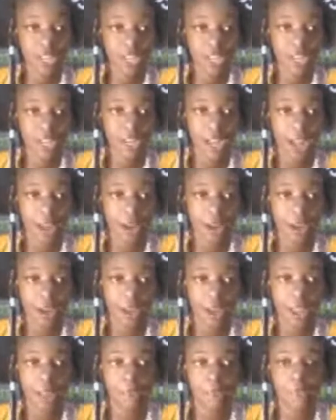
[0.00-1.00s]
We are
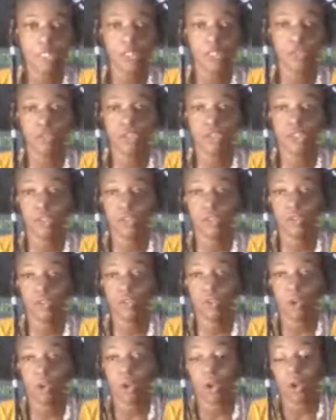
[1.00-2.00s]
waiting, as
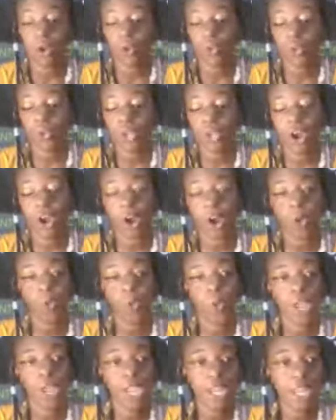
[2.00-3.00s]
we do for our
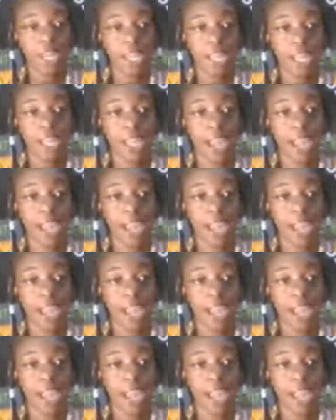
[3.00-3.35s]
honorable